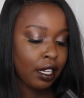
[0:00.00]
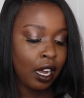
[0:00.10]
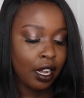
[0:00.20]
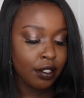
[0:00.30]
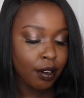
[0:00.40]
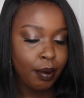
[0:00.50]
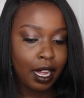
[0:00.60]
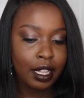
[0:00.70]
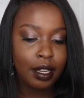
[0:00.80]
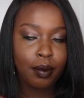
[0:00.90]
the contour
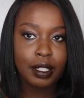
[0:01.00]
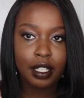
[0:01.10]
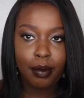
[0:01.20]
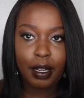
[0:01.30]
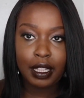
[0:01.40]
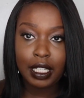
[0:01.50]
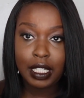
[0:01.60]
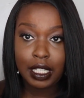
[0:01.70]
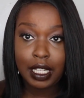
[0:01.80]
palette, and what's good about this is